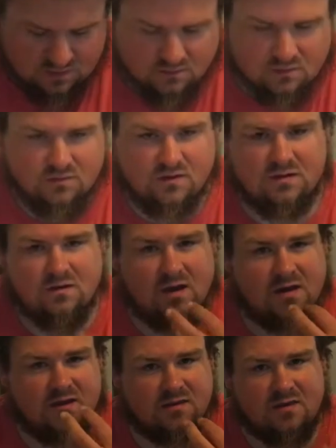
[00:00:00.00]
So you can
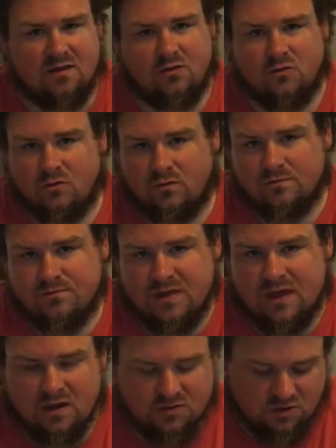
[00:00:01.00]
kind of get that little
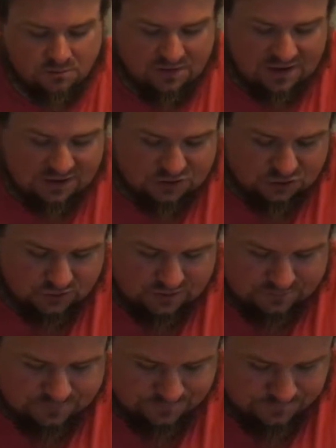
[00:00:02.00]
that onion bite to it.